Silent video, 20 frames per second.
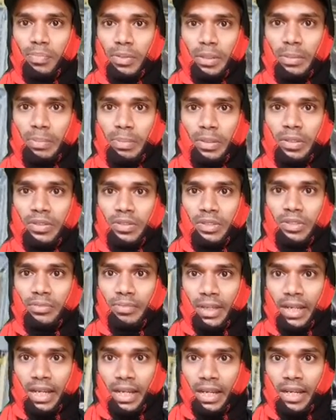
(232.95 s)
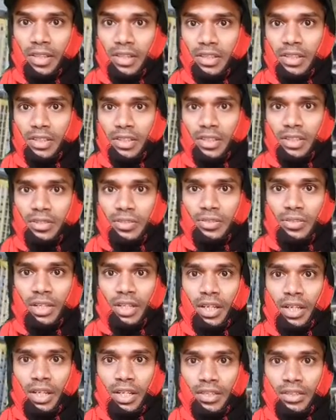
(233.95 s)
peoples in my country, that's
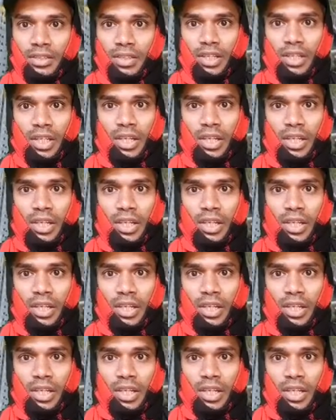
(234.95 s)
why guys.